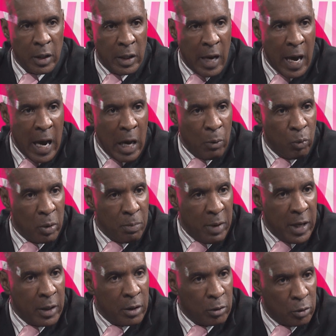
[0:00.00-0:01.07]
God would
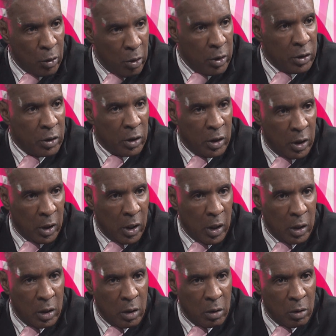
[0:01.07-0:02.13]
make it turn into good.
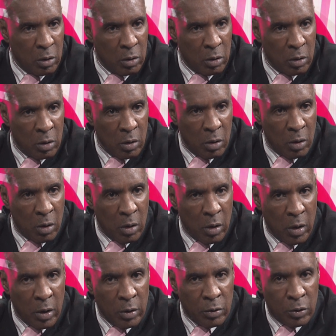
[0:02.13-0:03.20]

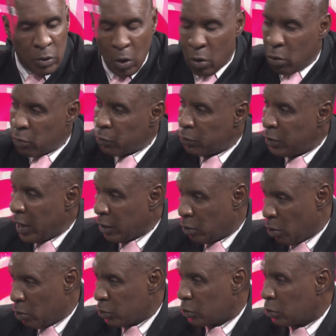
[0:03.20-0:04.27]
So that
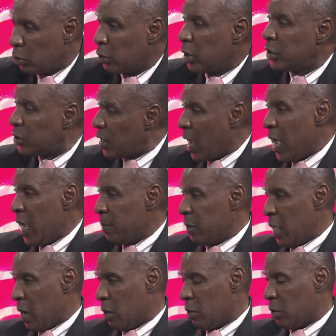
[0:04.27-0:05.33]
goes to this
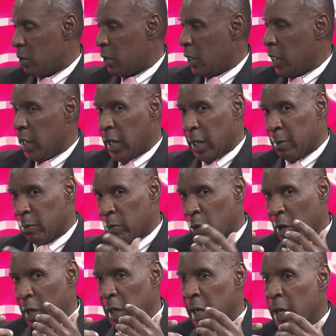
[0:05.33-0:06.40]
country. And
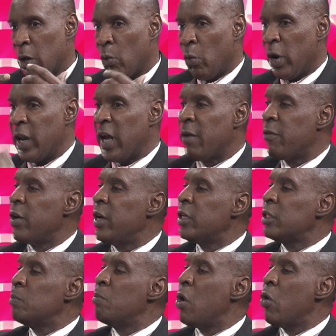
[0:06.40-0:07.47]
whatever
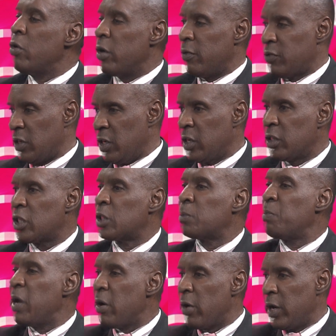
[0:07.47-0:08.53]
his motives and his
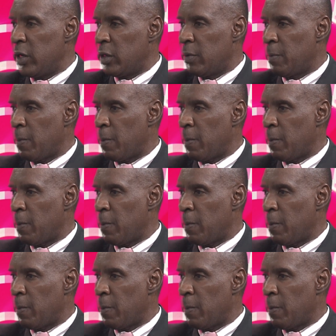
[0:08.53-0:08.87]
spirit